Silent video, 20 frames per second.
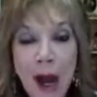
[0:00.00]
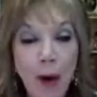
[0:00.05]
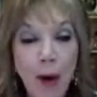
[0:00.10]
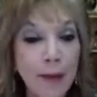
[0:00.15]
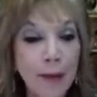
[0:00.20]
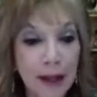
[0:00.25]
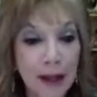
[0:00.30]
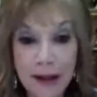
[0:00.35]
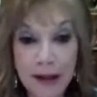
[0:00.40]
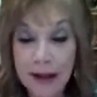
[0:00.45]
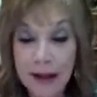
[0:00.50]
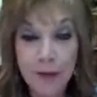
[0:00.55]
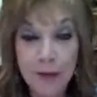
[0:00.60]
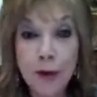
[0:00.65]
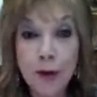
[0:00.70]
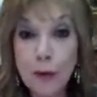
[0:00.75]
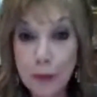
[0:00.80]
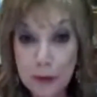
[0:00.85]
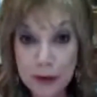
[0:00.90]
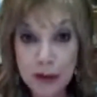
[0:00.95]
I mean, if
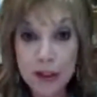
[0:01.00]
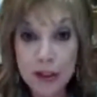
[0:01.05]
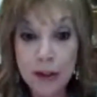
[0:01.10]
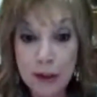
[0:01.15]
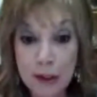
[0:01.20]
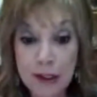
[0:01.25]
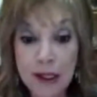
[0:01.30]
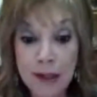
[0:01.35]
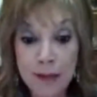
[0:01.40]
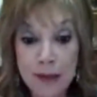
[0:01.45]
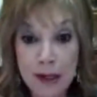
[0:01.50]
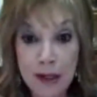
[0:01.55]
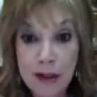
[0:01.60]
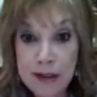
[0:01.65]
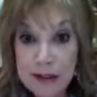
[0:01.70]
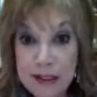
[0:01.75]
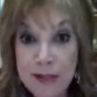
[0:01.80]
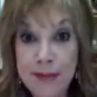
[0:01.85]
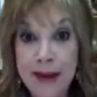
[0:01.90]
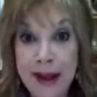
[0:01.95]
you were to look at me, you can
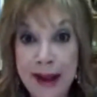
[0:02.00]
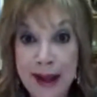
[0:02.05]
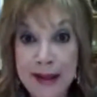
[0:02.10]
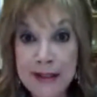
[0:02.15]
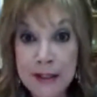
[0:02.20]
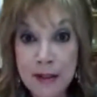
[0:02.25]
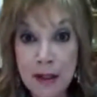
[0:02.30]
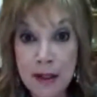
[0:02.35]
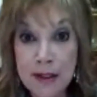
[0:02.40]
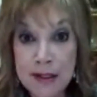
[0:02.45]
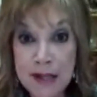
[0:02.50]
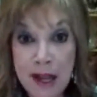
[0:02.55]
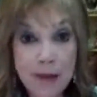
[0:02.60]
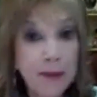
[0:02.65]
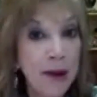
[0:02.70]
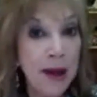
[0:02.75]
see my hands all the time.